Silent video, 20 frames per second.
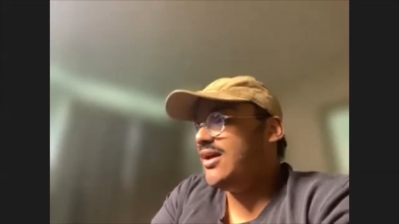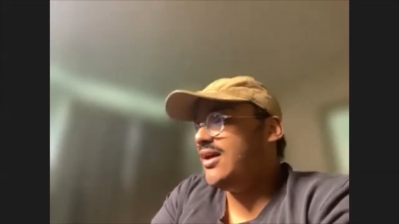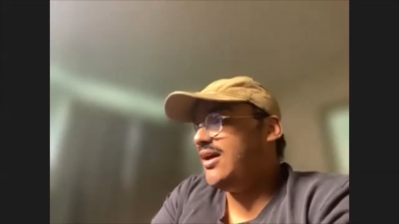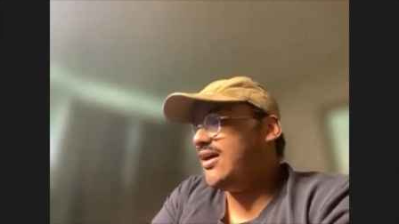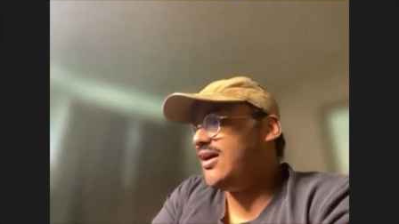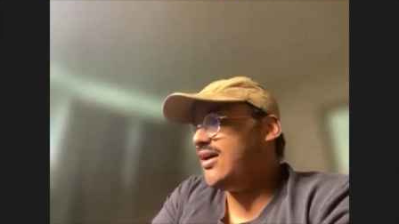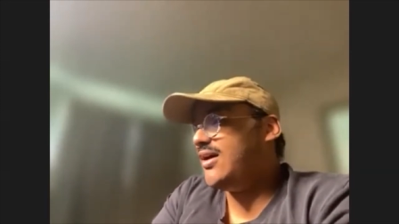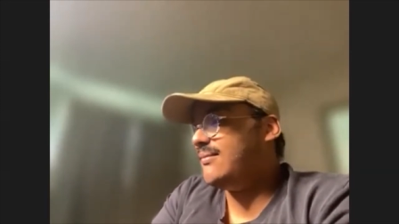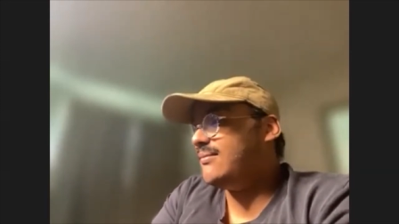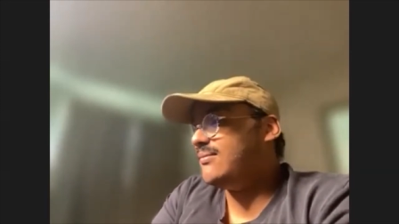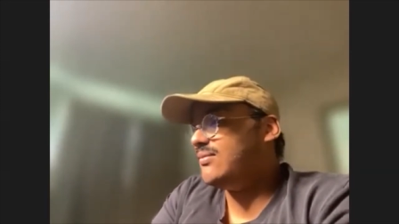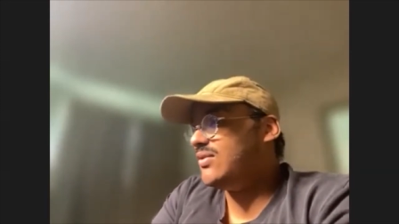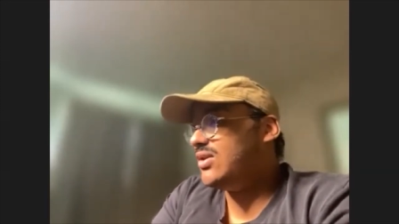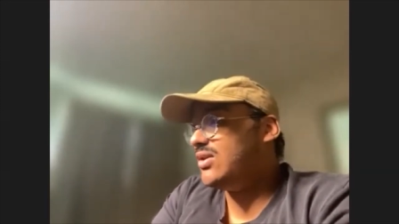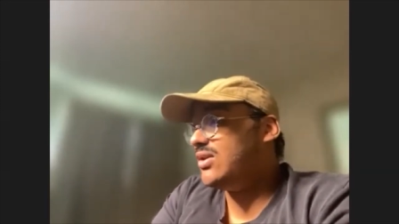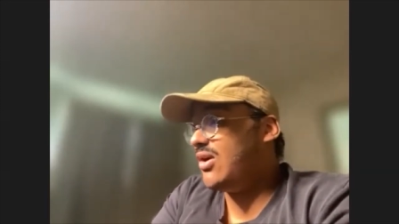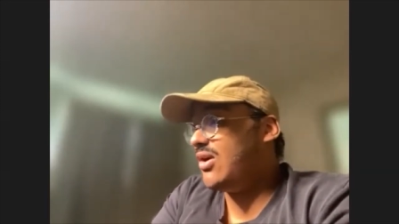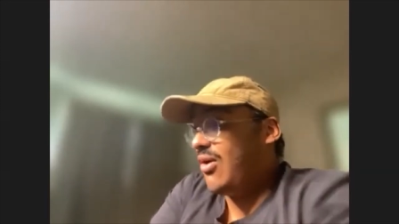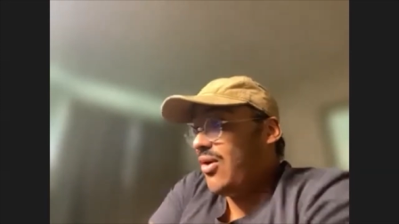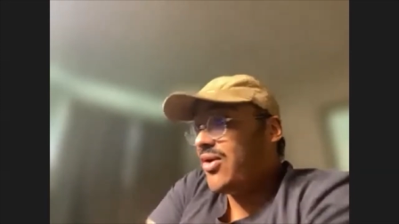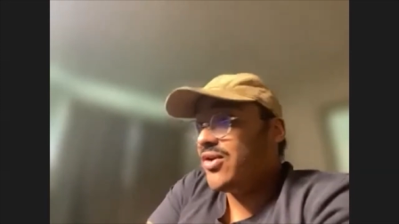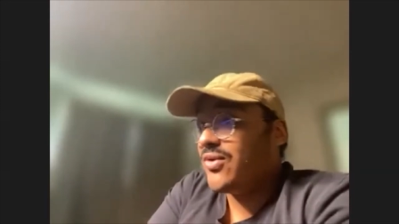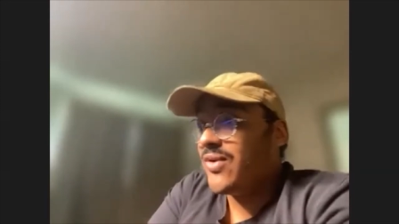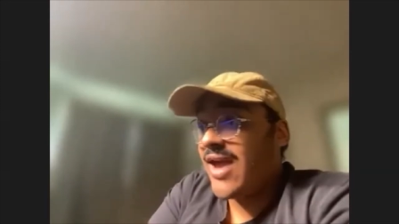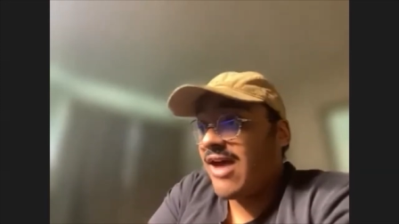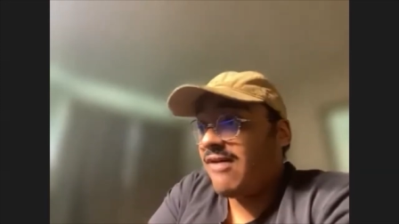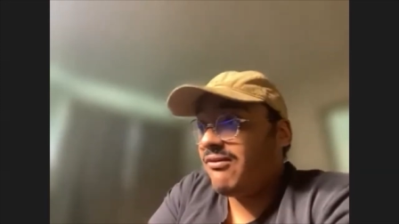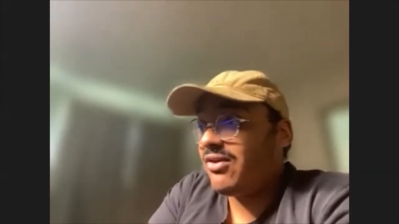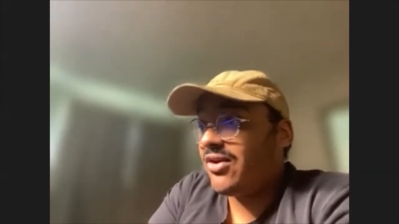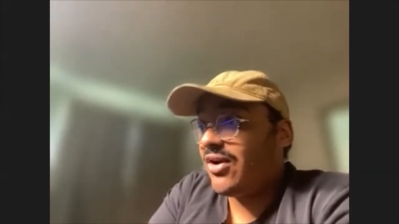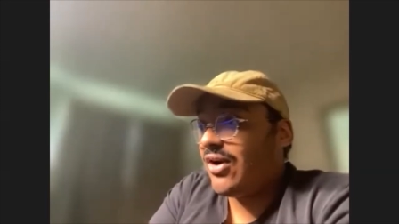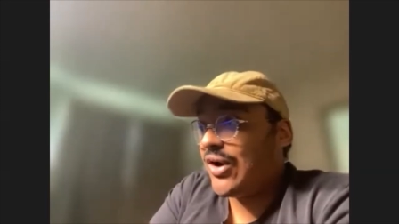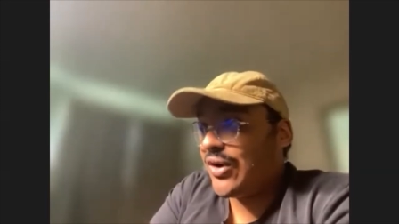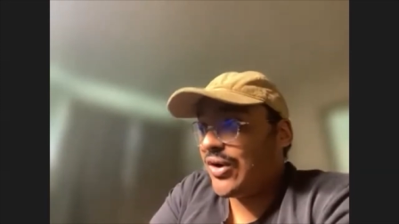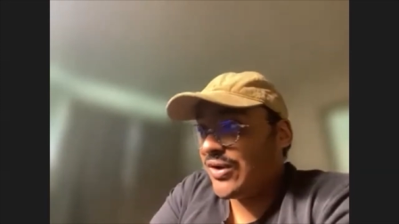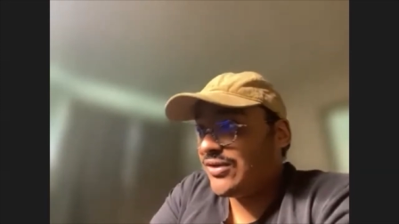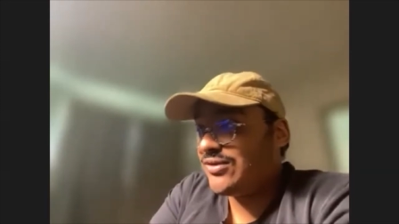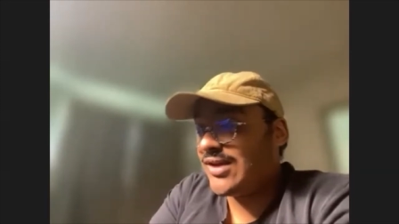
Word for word: Um, or you have an artist